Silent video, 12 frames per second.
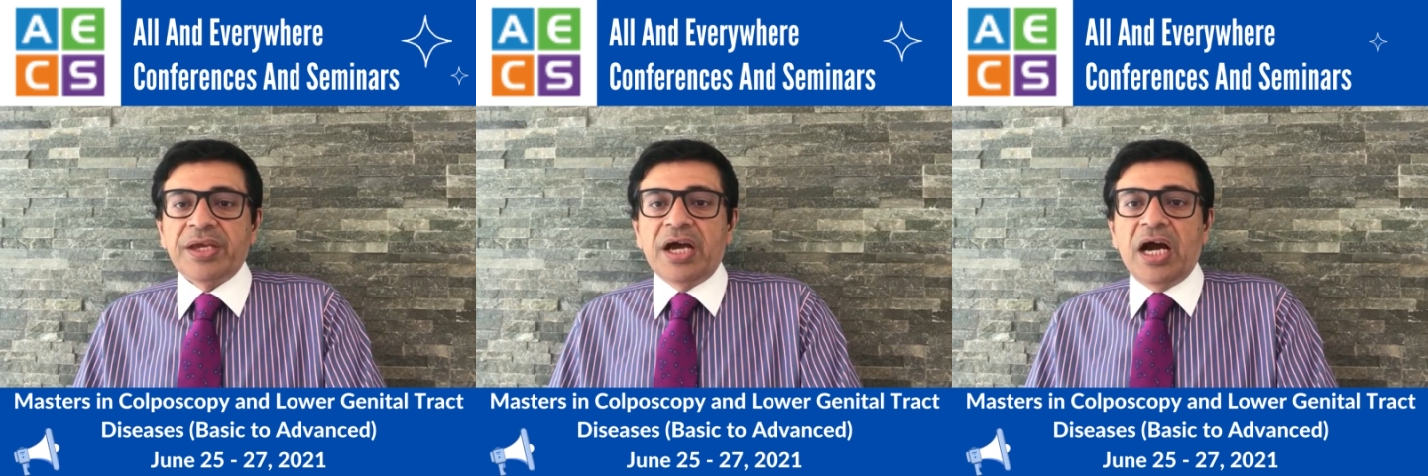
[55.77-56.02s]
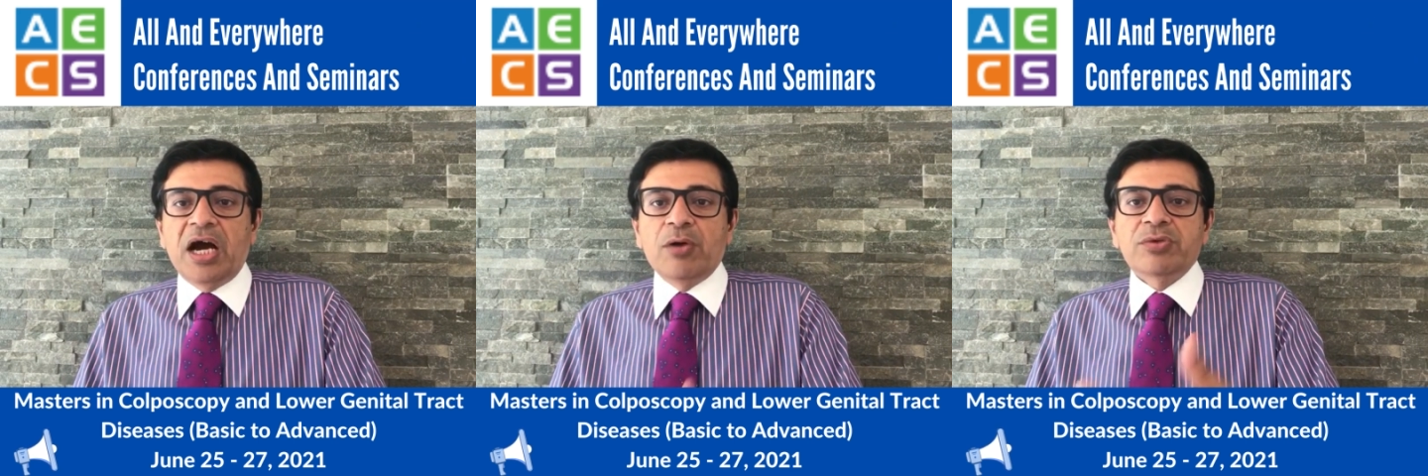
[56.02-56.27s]

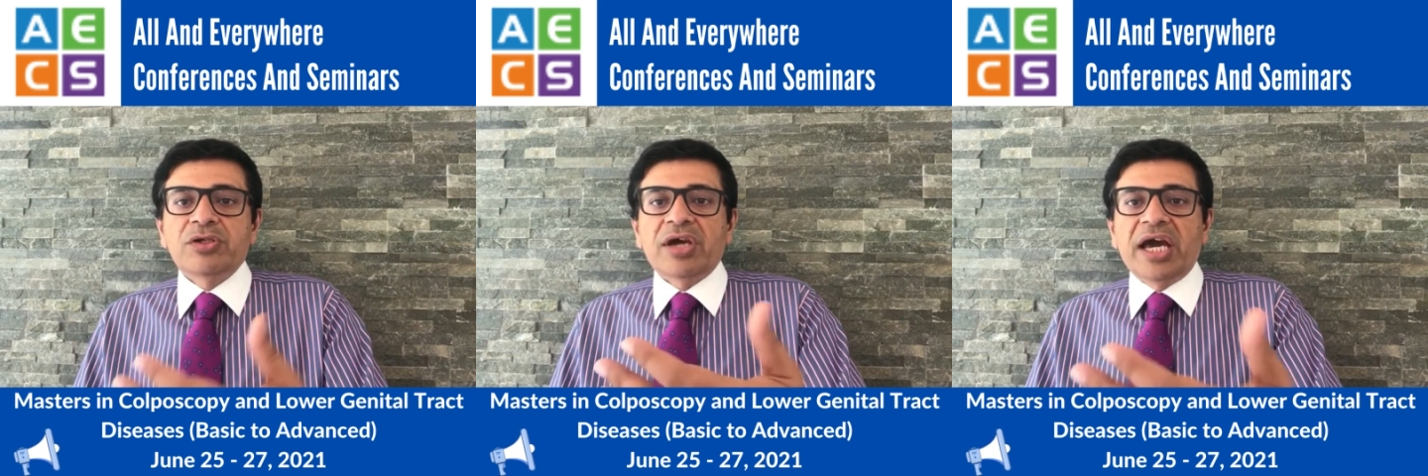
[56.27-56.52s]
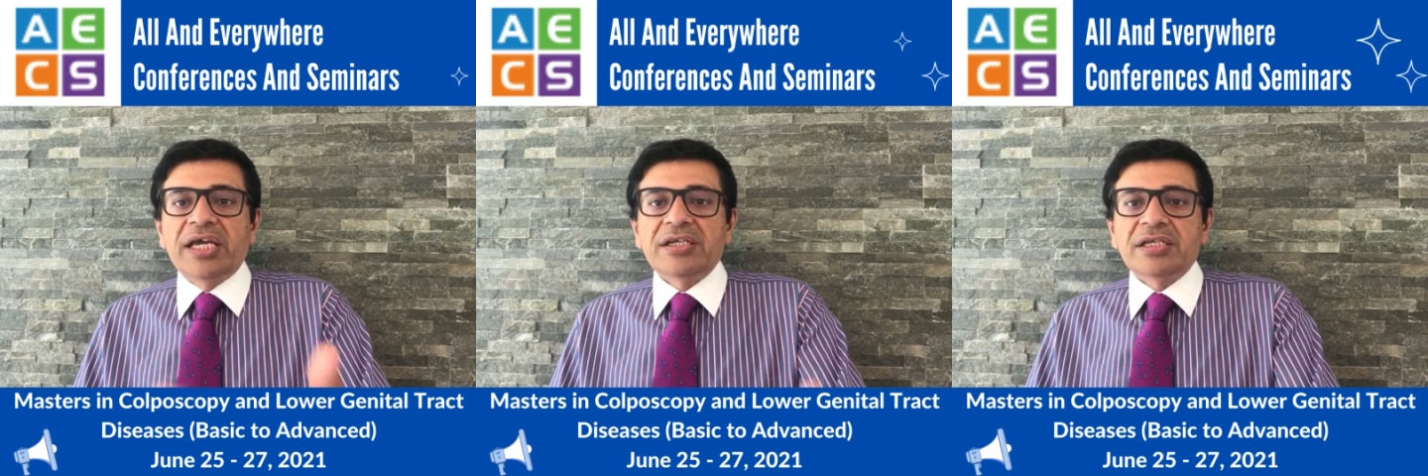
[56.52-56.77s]
how would you
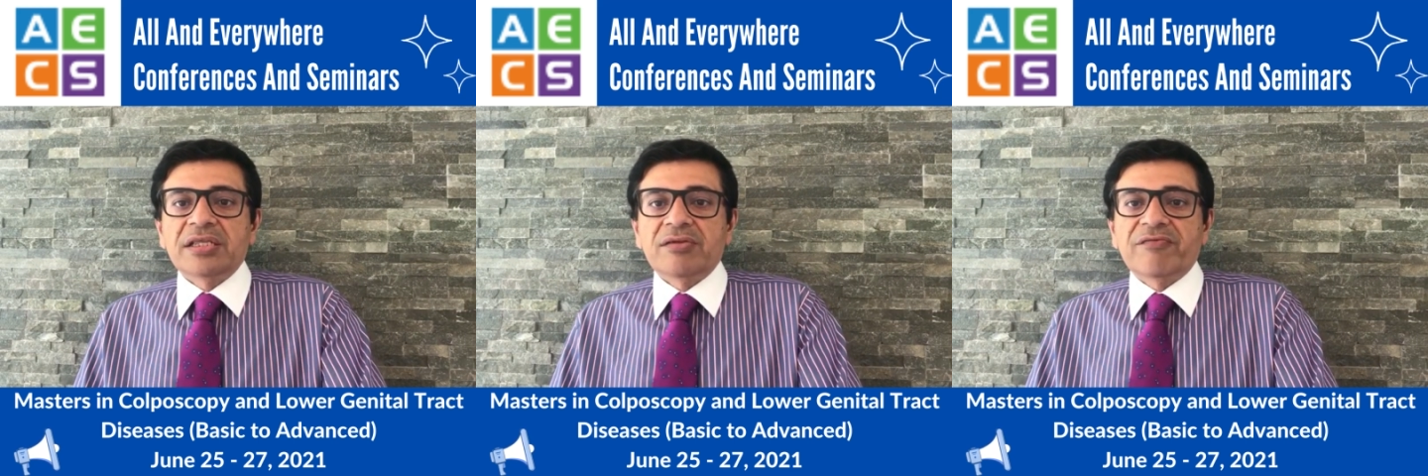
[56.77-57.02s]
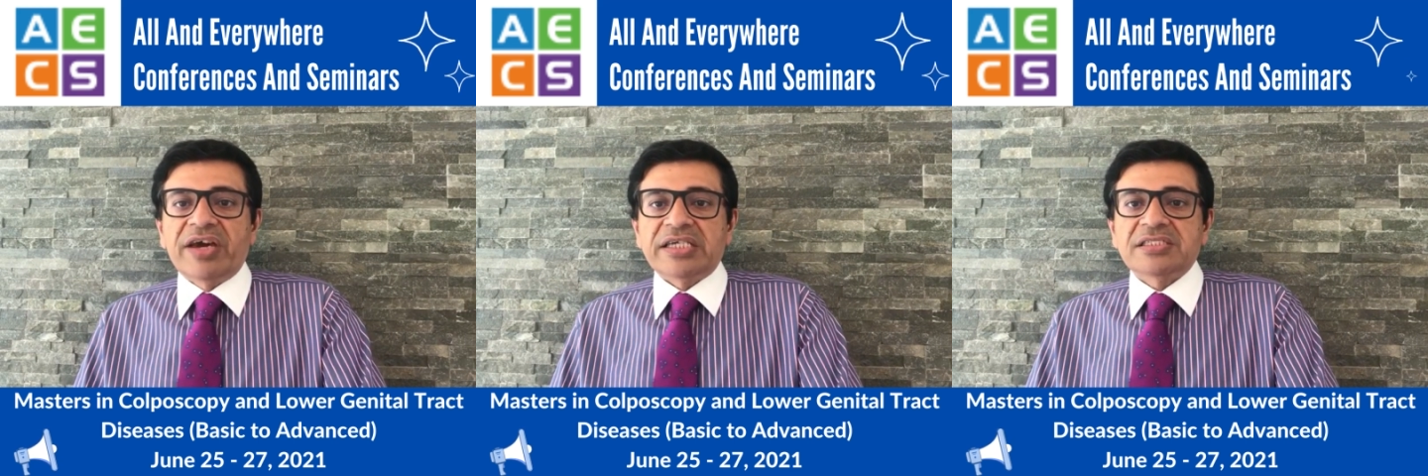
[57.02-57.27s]
handle
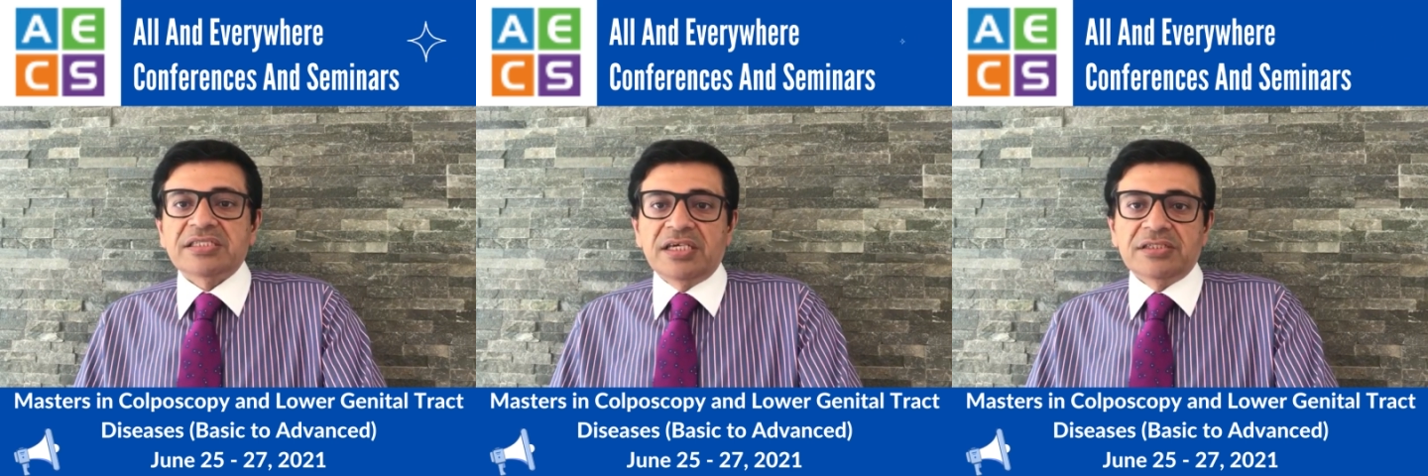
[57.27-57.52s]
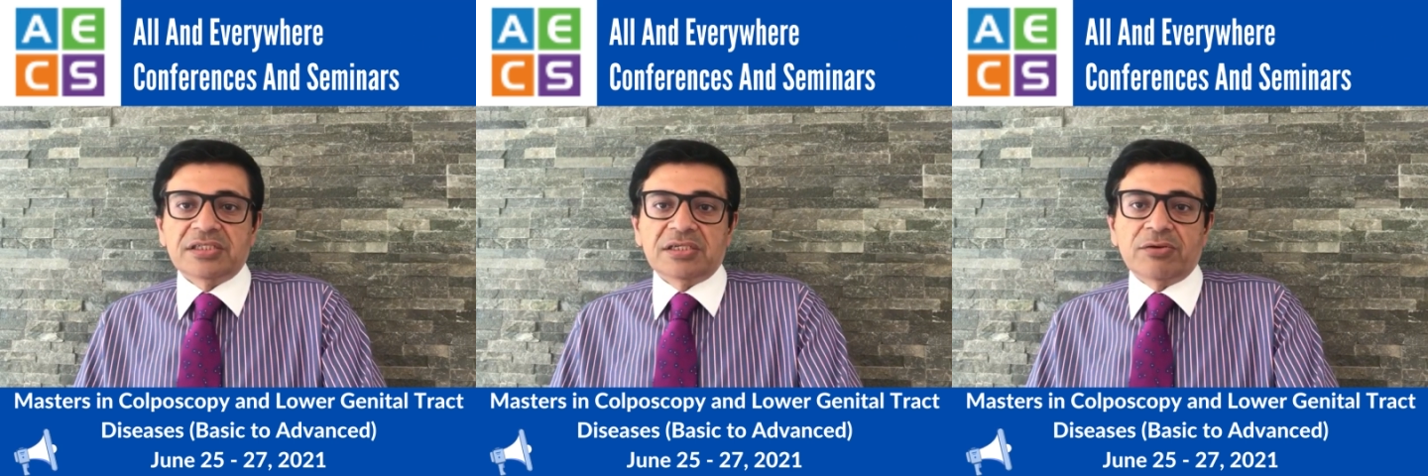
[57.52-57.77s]

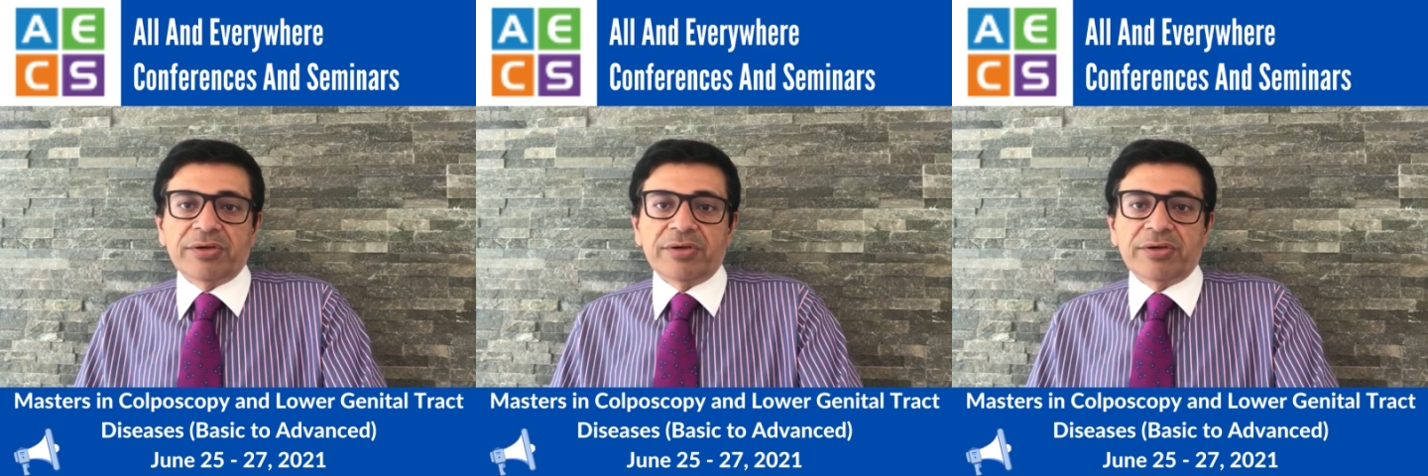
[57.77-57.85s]
vaccination